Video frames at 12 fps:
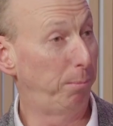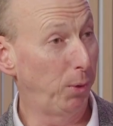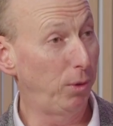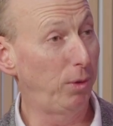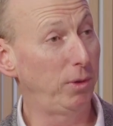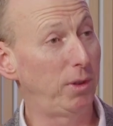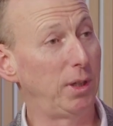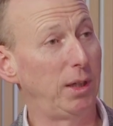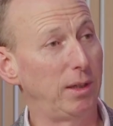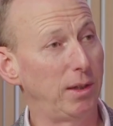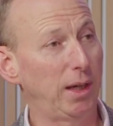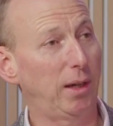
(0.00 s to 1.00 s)
boards and
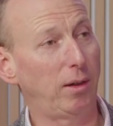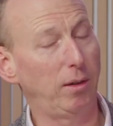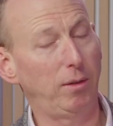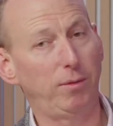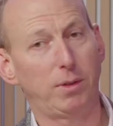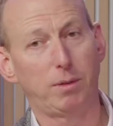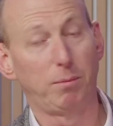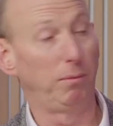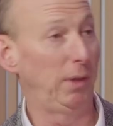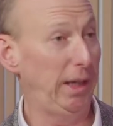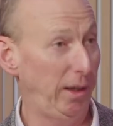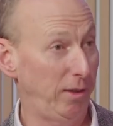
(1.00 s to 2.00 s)
executives,
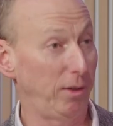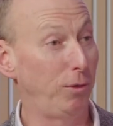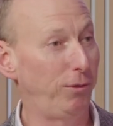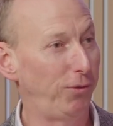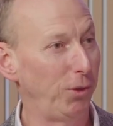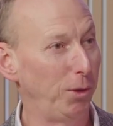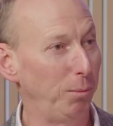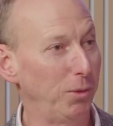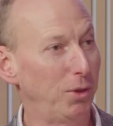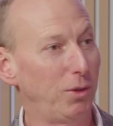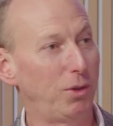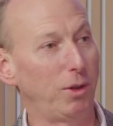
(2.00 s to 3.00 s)
leaders in all
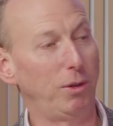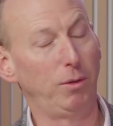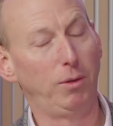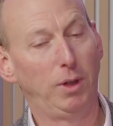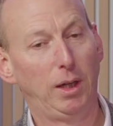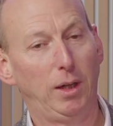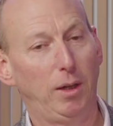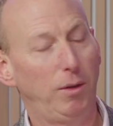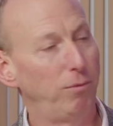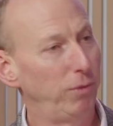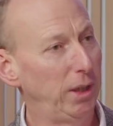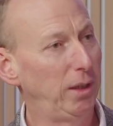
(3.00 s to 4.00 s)
firms to
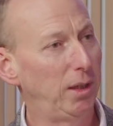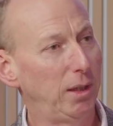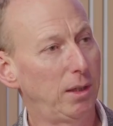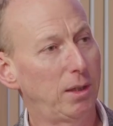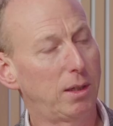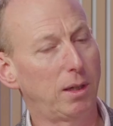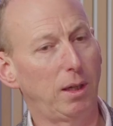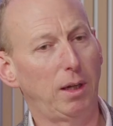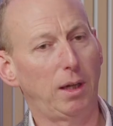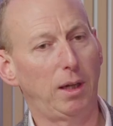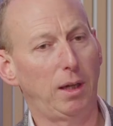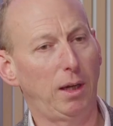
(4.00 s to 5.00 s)
read this
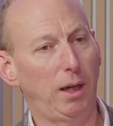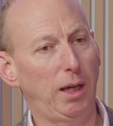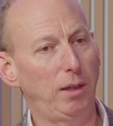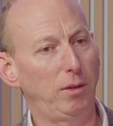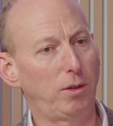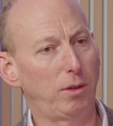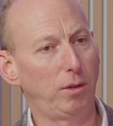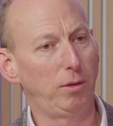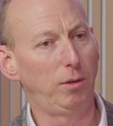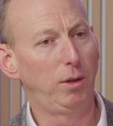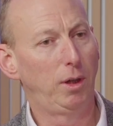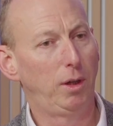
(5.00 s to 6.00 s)
and
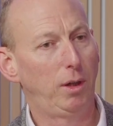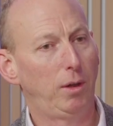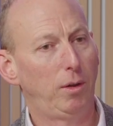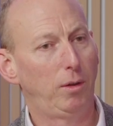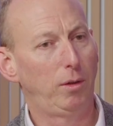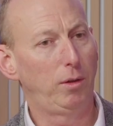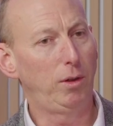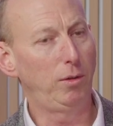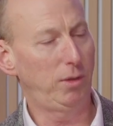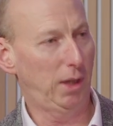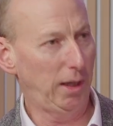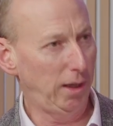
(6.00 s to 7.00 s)
to
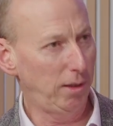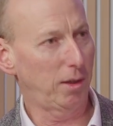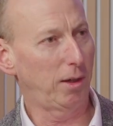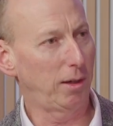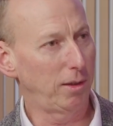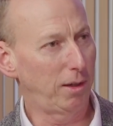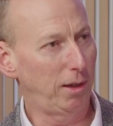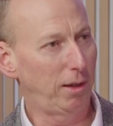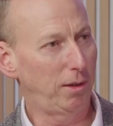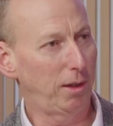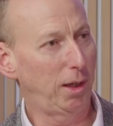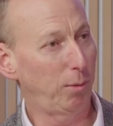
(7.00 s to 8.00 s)
use the insights there
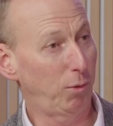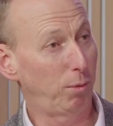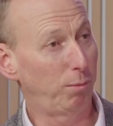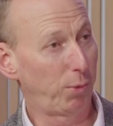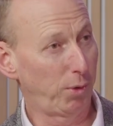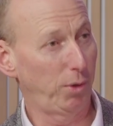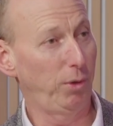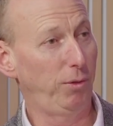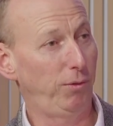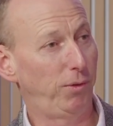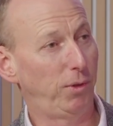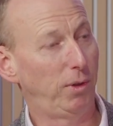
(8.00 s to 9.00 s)
to help to
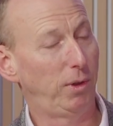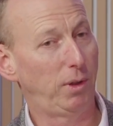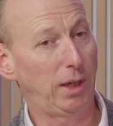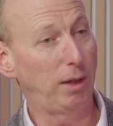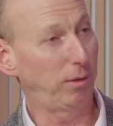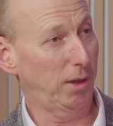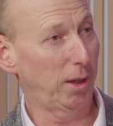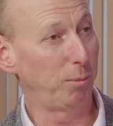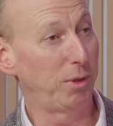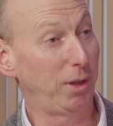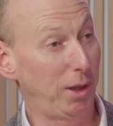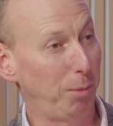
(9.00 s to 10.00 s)
improve the outcomes
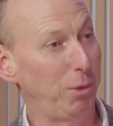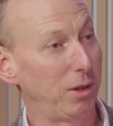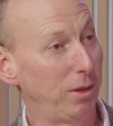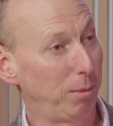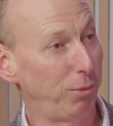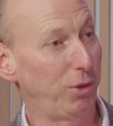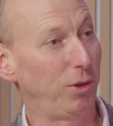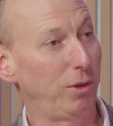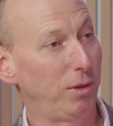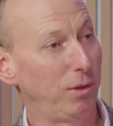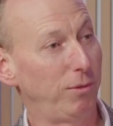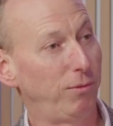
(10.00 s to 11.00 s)
that their business
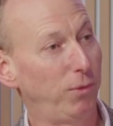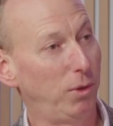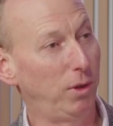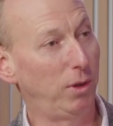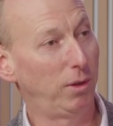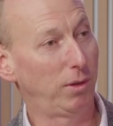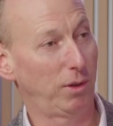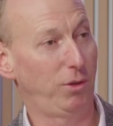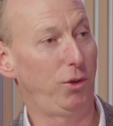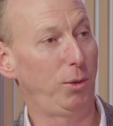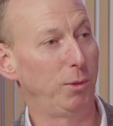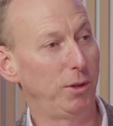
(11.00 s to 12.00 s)
produces for
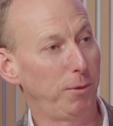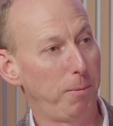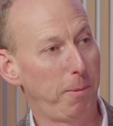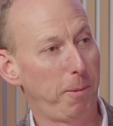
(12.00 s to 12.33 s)
consumers.